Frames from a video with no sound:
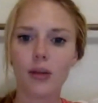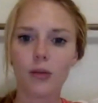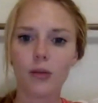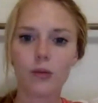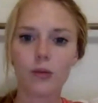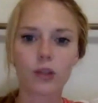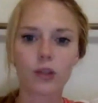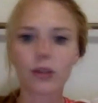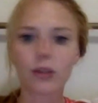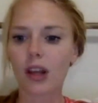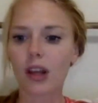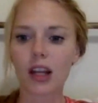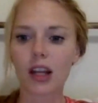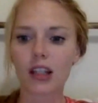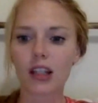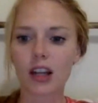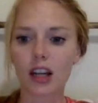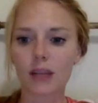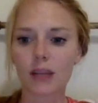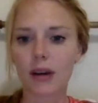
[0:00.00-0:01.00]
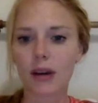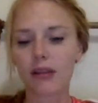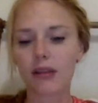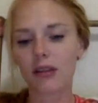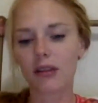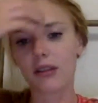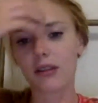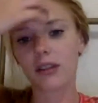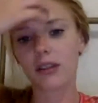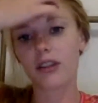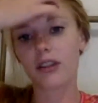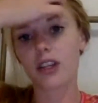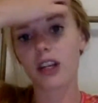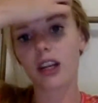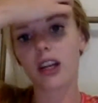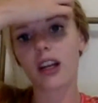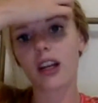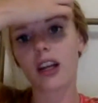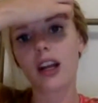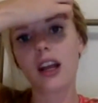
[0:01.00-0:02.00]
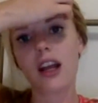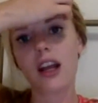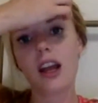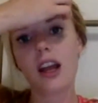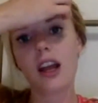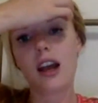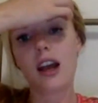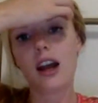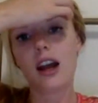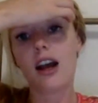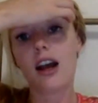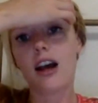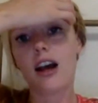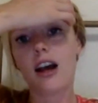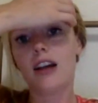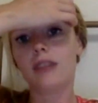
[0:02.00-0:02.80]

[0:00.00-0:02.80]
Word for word: was the one that like talked about revolution. Yeah.